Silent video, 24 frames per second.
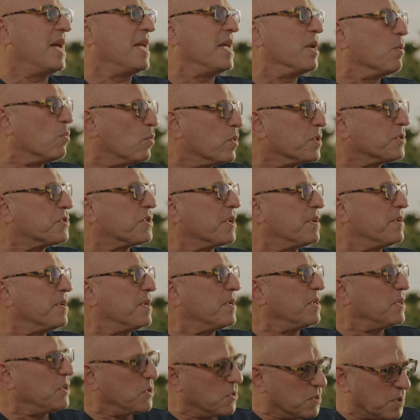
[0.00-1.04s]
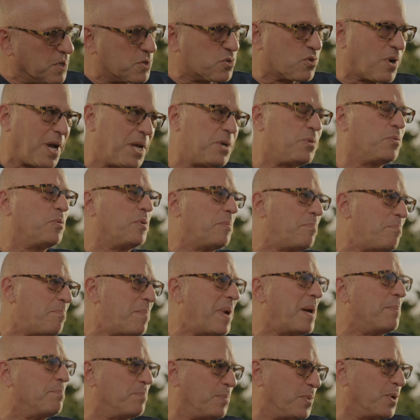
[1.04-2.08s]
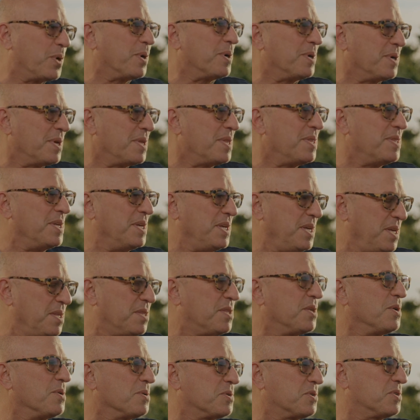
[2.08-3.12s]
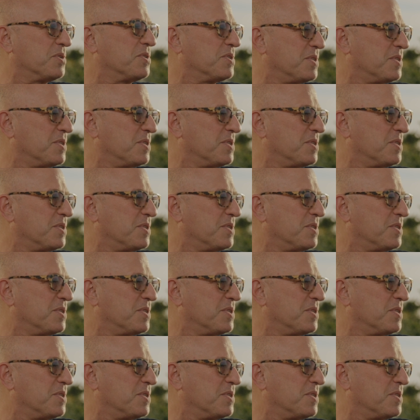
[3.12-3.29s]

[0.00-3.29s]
It was you try to remember the ethos.